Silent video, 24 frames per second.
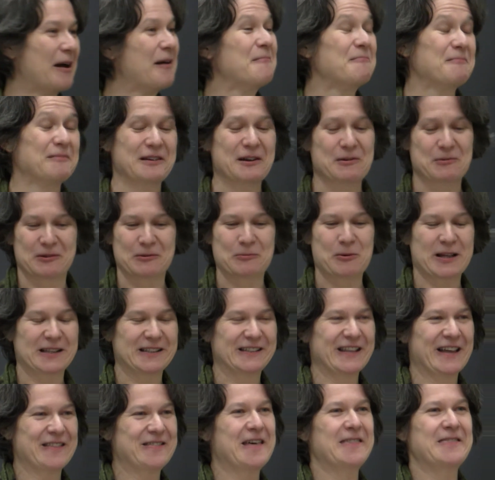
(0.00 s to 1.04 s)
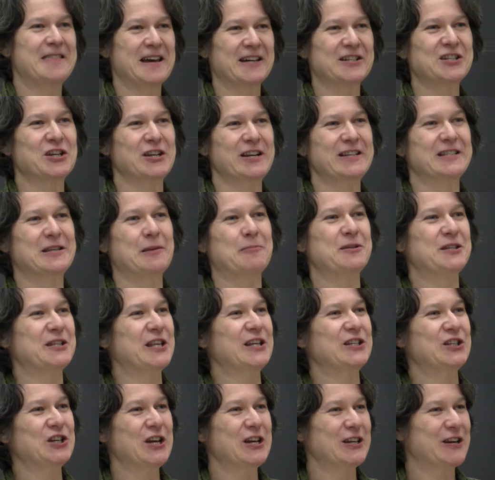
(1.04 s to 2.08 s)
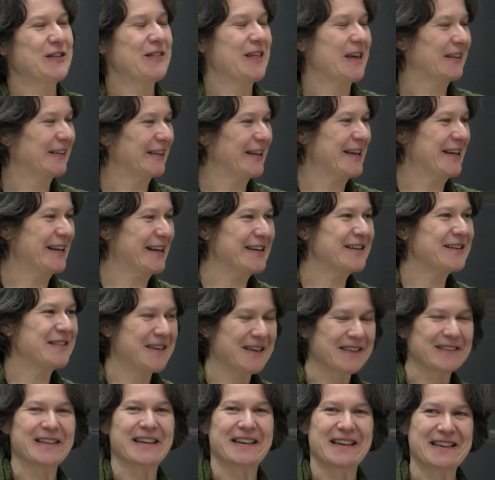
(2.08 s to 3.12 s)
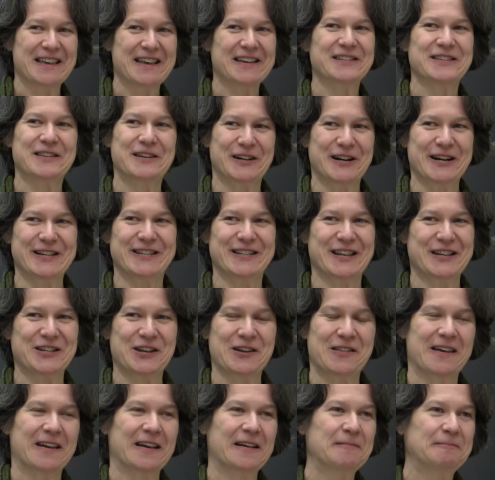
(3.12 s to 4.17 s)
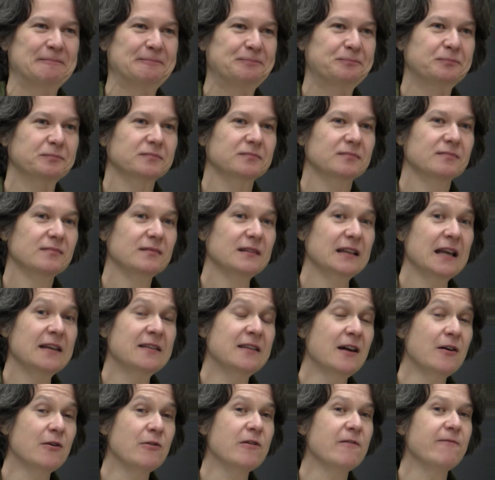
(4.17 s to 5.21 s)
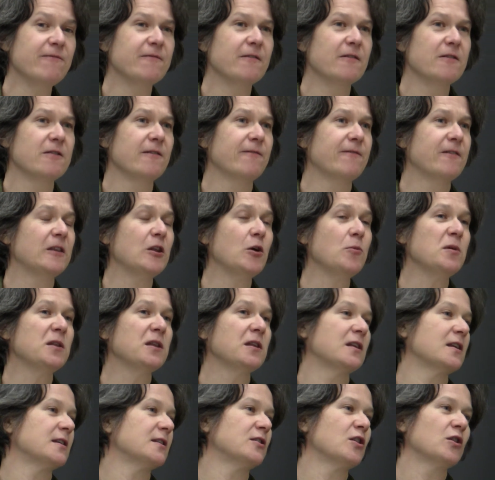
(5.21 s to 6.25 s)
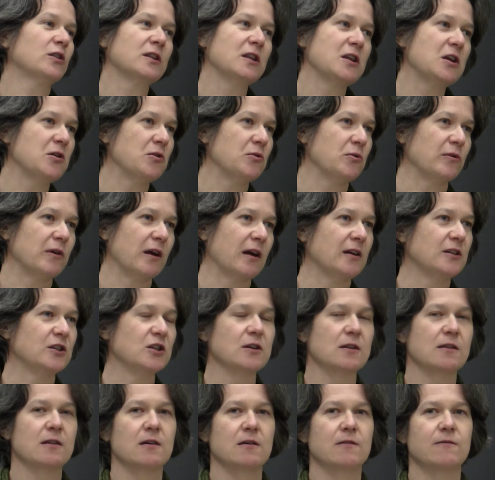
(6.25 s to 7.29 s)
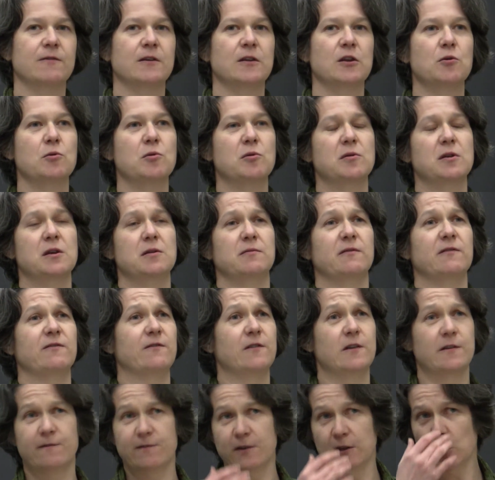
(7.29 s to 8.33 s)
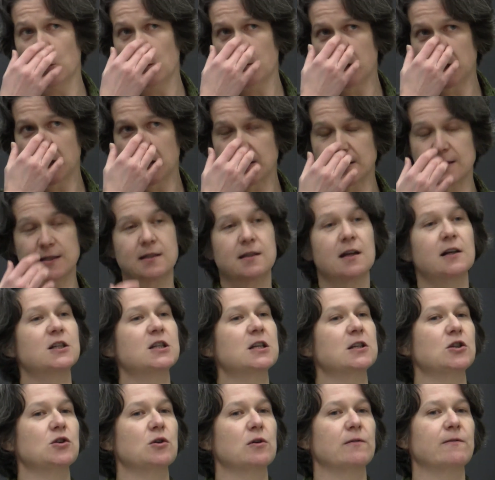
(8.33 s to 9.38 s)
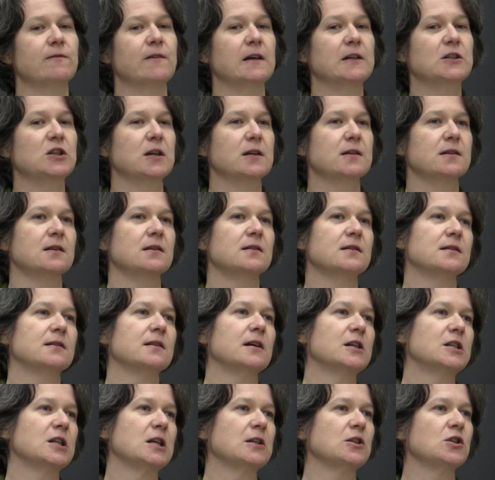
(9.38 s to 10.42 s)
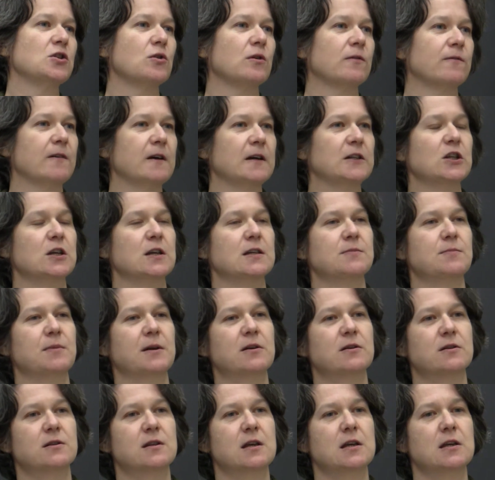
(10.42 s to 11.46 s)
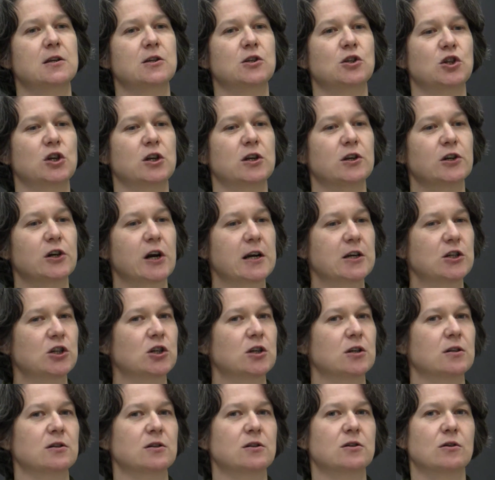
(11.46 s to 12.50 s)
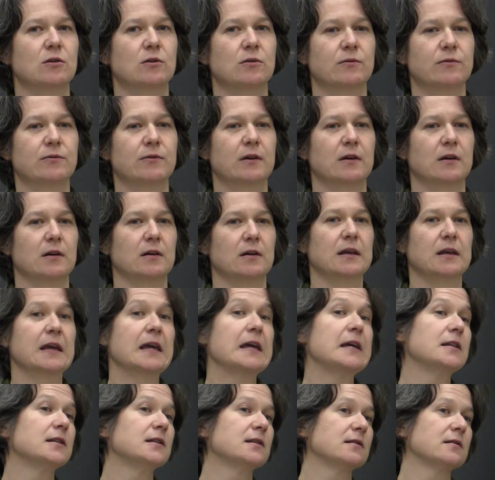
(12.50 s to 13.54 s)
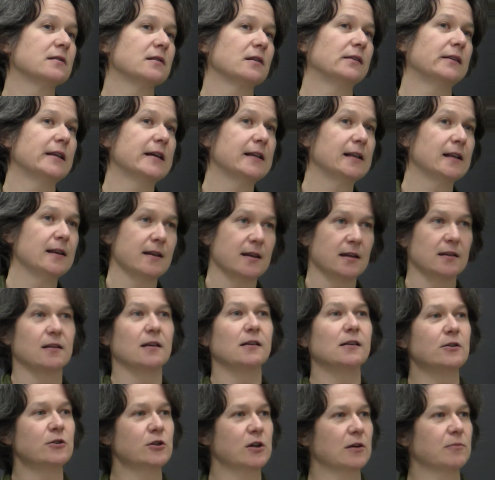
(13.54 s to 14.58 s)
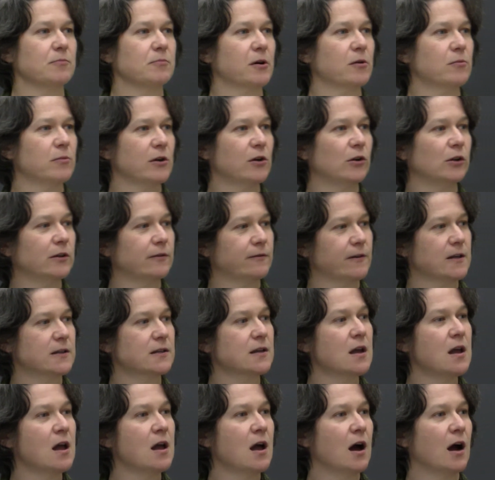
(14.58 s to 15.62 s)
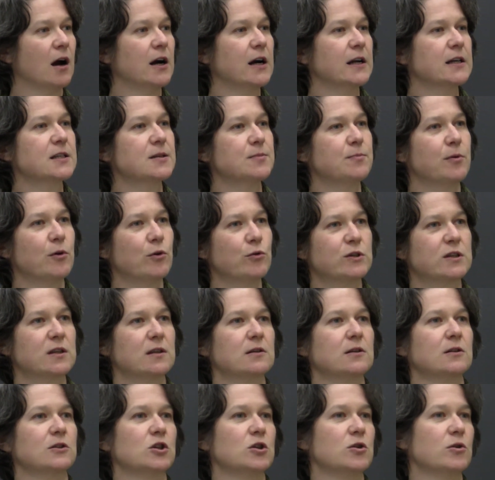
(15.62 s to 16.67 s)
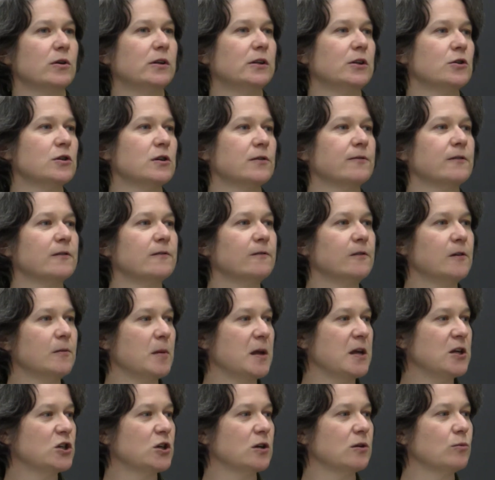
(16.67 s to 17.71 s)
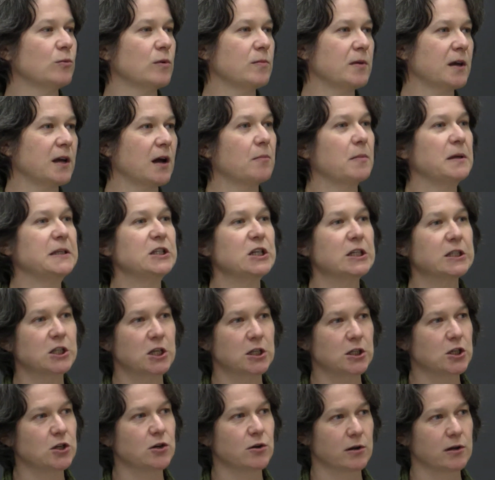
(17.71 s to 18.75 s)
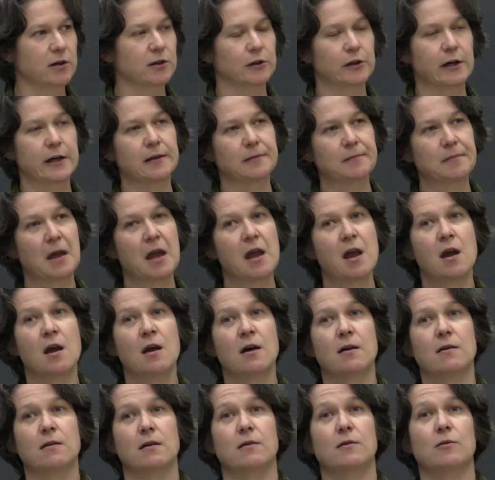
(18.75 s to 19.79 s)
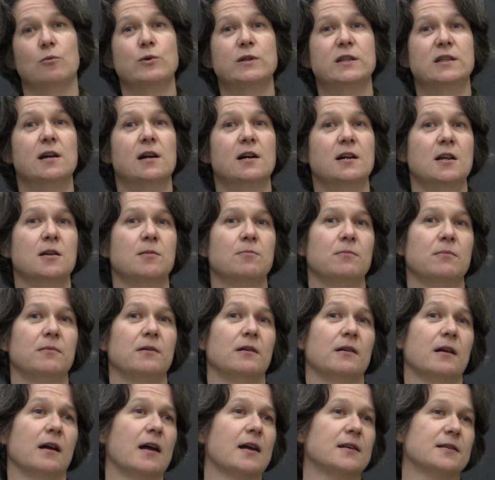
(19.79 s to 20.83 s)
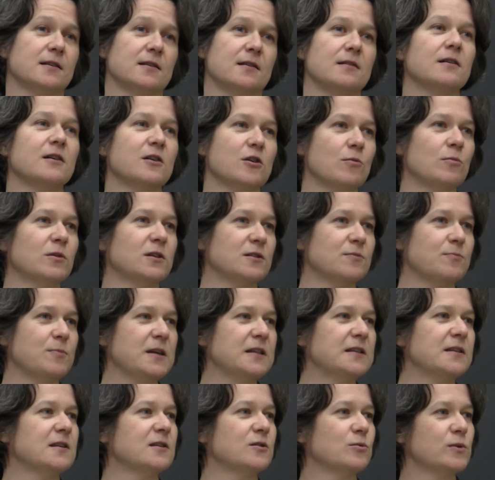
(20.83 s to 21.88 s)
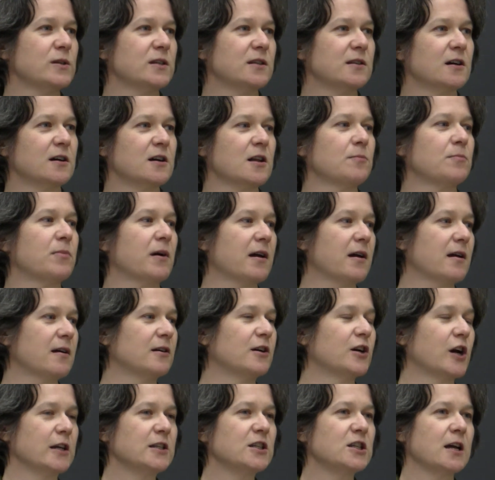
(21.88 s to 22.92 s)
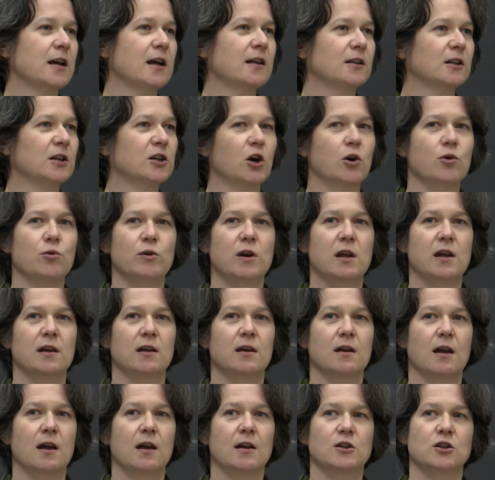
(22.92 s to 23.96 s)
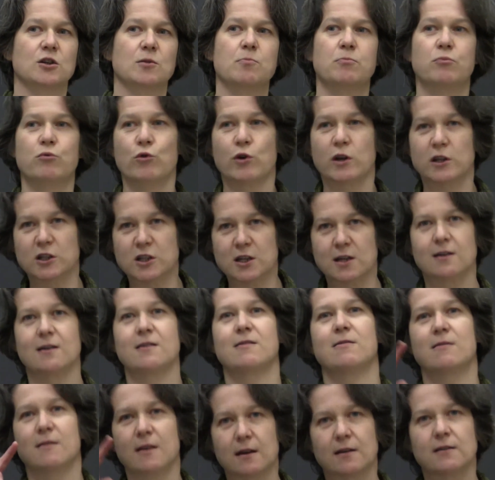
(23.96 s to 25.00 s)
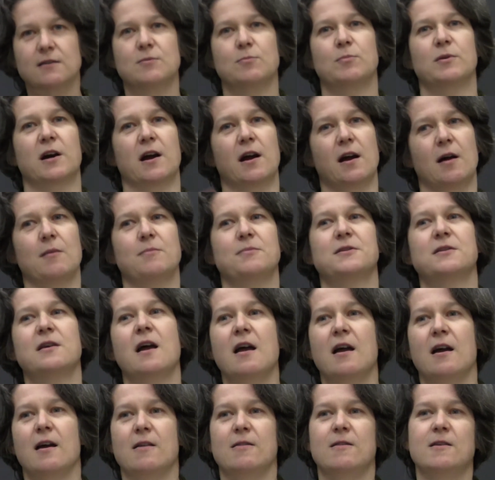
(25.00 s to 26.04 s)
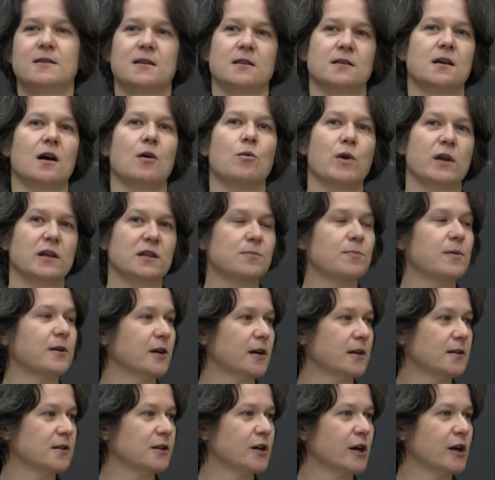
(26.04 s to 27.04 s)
I'm quite glad that they actually substantiated that lately, that yes, there is such a thing. No, the phenomenon is not new, and the phenomenon is starting to affect us. It's starting to affect us because the generations of kids lately, including probably all of us, are exposed to a lot of information. We become addicted to it. We started as a human species, we started by grunting and groaning and pointing at things perhaps, and this is how we experience